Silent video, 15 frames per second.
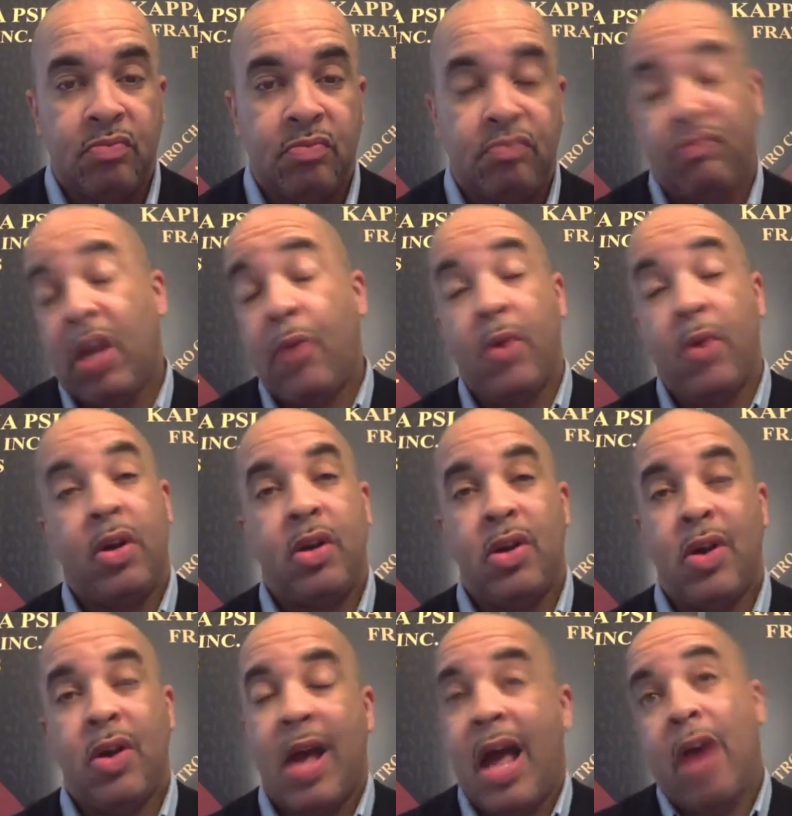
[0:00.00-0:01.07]
They want to
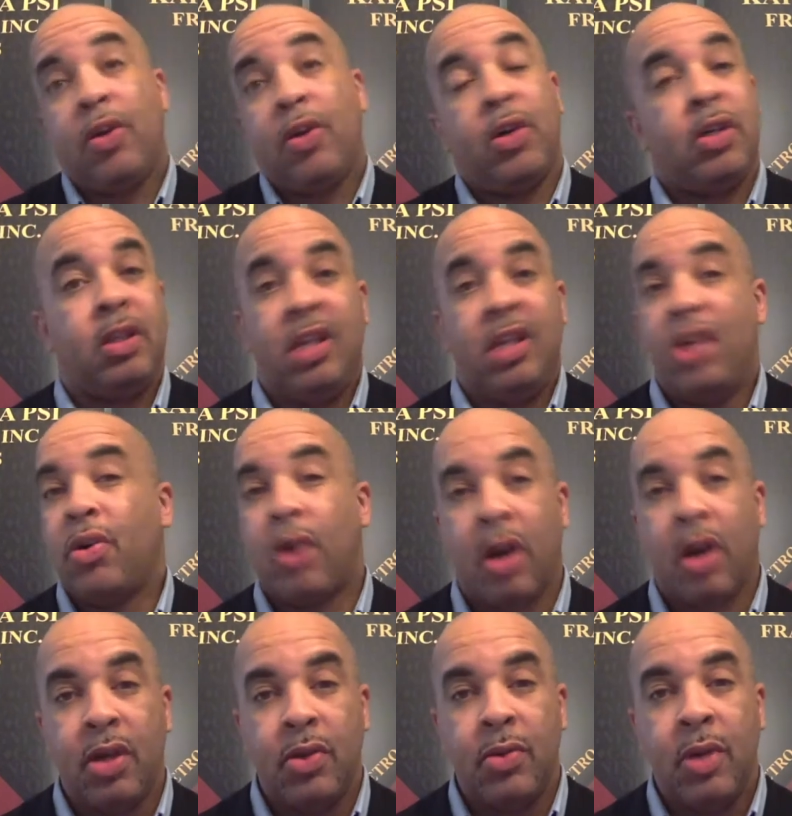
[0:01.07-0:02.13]
know, how good a leader are
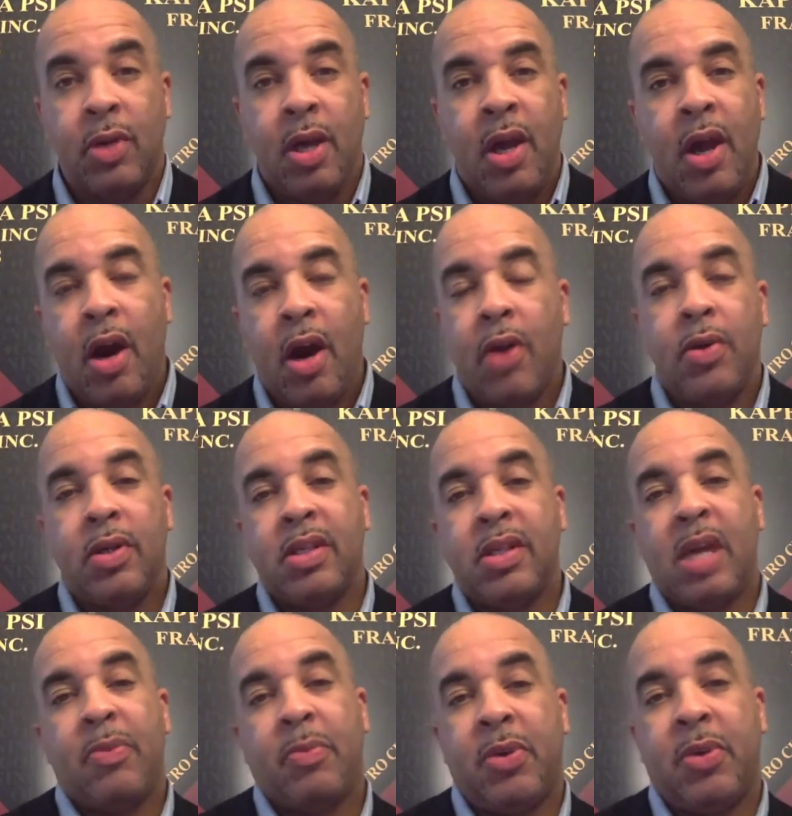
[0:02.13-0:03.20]
you? Are you the
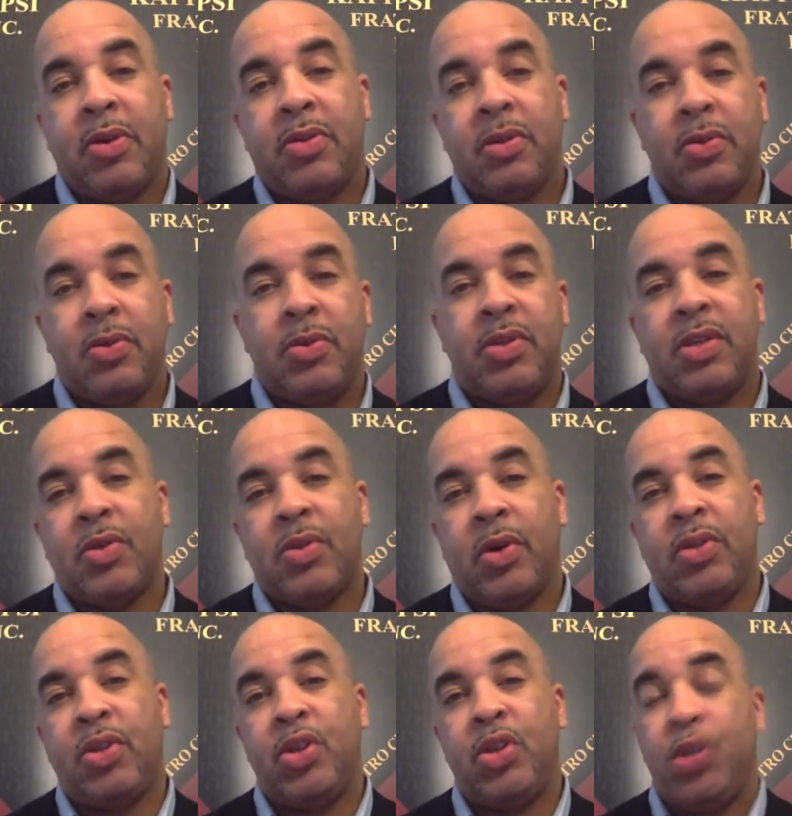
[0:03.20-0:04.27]
type of person who's just going
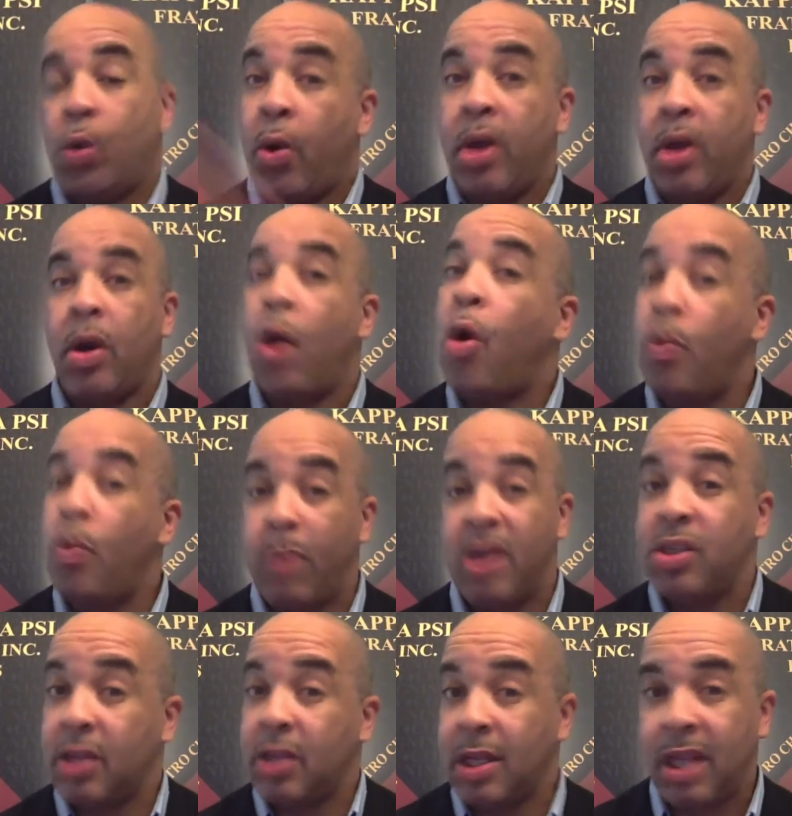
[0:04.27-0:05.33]
to join a whole bunch
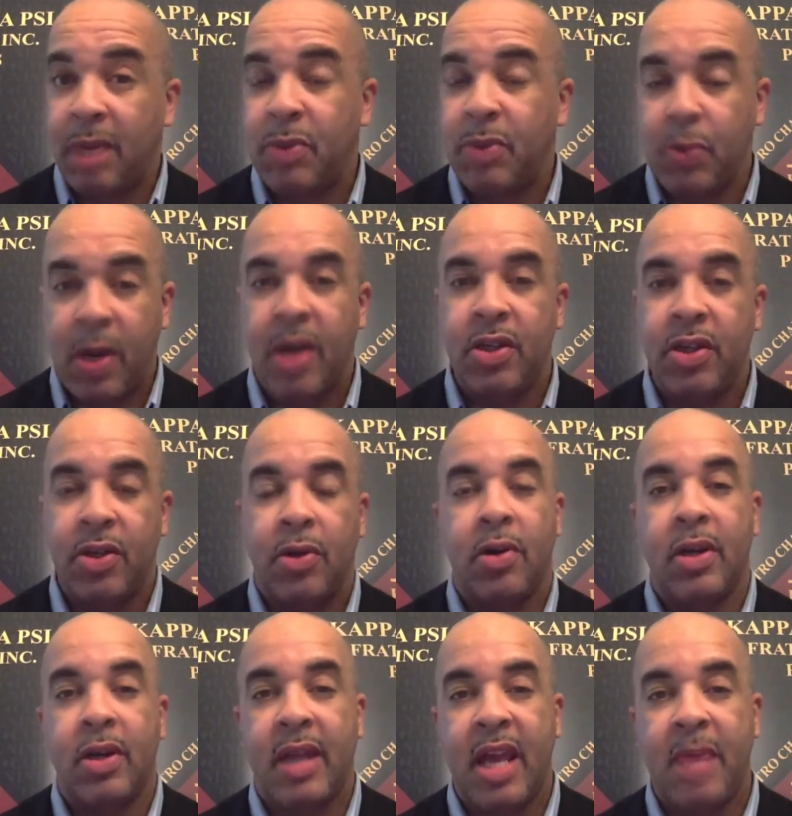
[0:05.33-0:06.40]
of clubs while you're
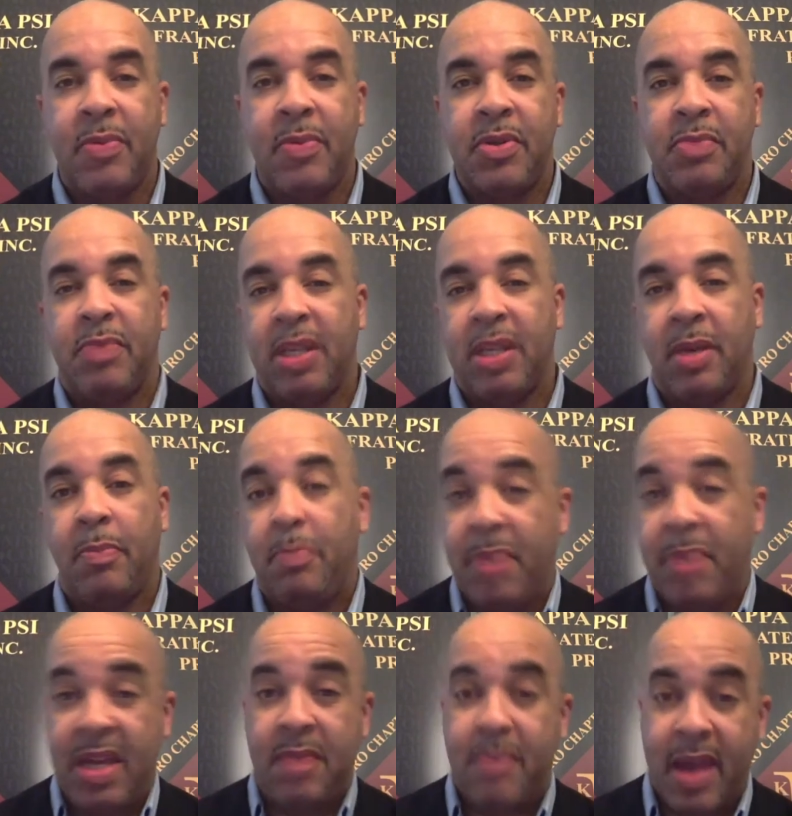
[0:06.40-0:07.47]
on campus, be the
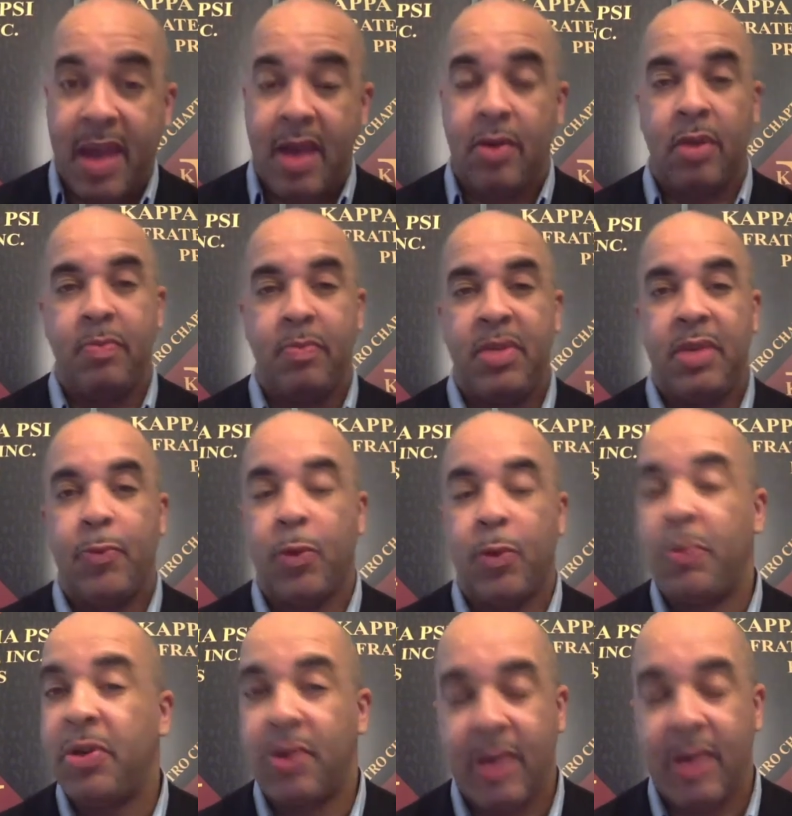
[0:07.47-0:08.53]
big man or big
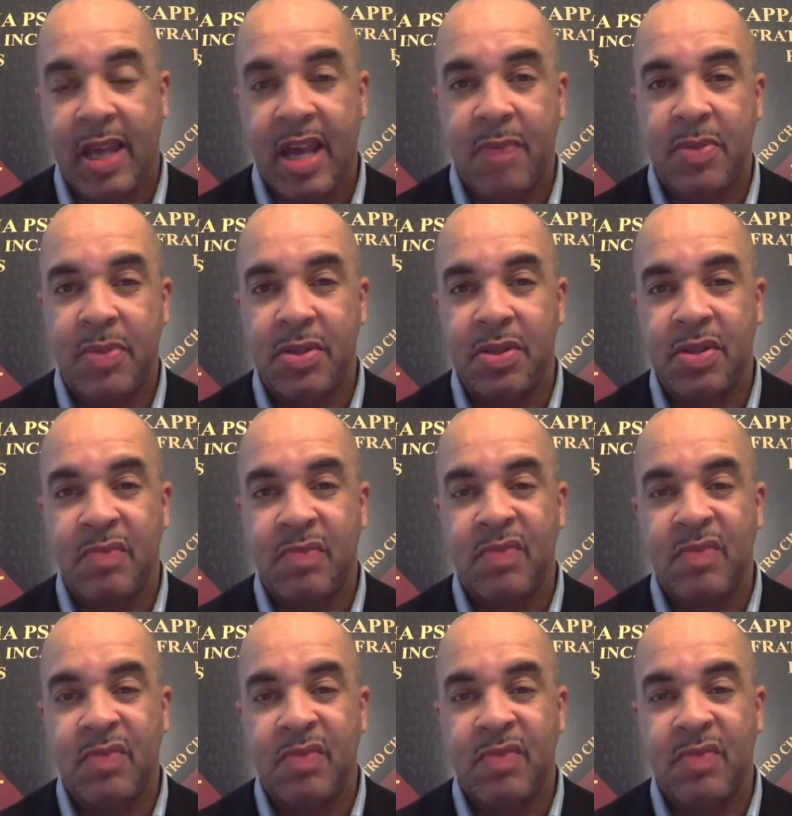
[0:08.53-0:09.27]
woman on campus?